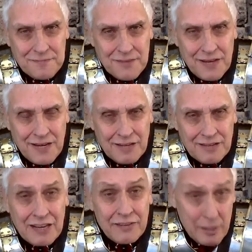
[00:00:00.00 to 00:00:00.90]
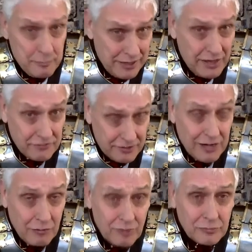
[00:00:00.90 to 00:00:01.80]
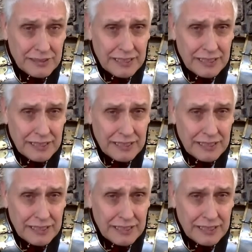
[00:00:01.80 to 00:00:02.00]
Yeah, and they paid for that one with their